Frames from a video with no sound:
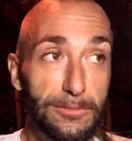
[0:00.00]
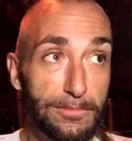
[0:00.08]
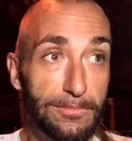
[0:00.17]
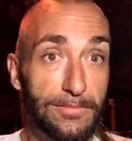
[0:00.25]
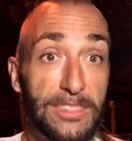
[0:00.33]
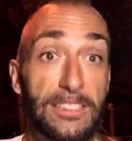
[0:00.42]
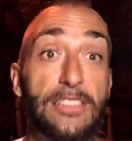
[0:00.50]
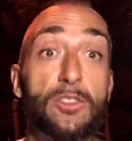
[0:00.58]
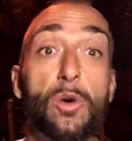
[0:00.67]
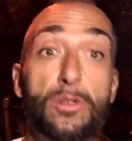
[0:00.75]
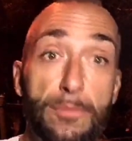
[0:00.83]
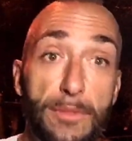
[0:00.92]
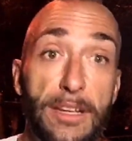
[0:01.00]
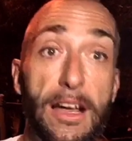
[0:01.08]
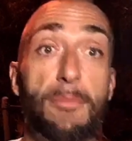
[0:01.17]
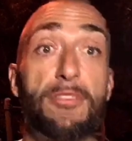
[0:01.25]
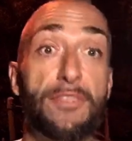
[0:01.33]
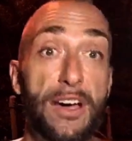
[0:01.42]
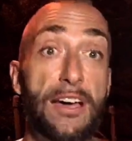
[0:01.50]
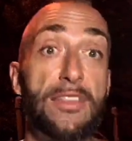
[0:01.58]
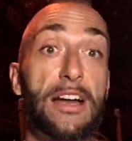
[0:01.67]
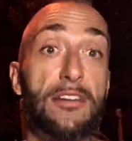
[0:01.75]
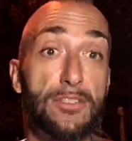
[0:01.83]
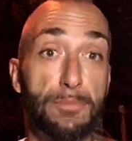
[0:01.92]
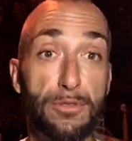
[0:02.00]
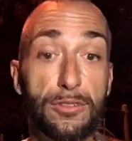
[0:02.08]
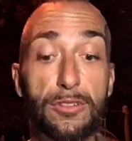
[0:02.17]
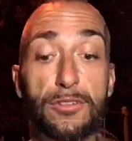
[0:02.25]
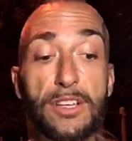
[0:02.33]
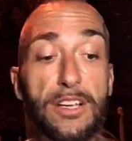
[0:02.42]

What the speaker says: Because I told them that I'm a vet and that I was approved,